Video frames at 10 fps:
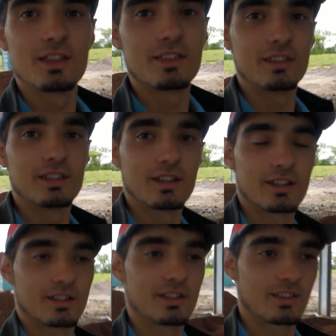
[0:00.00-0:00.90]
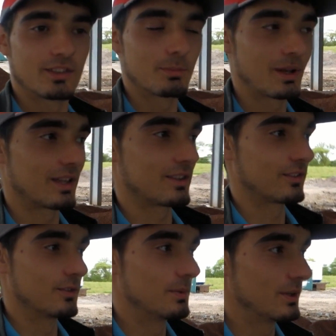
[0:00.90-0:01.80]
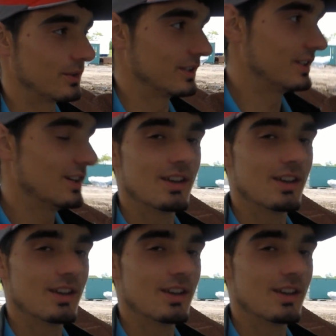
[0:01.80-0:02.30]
the plans for the building.